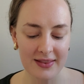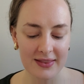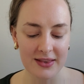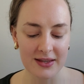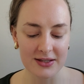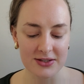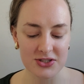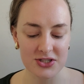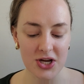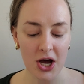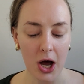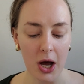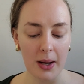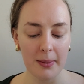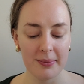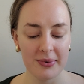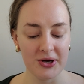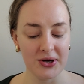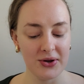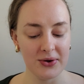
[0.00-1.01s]
the
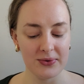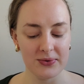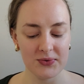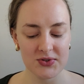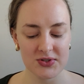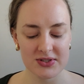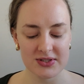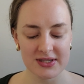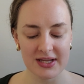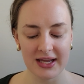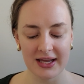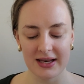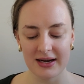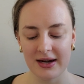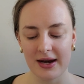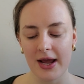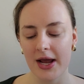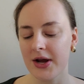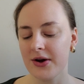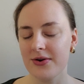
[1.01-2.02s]
top notes
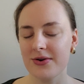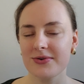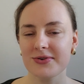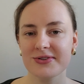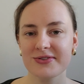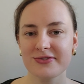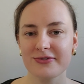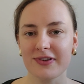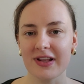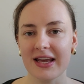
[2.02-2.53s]
in Eros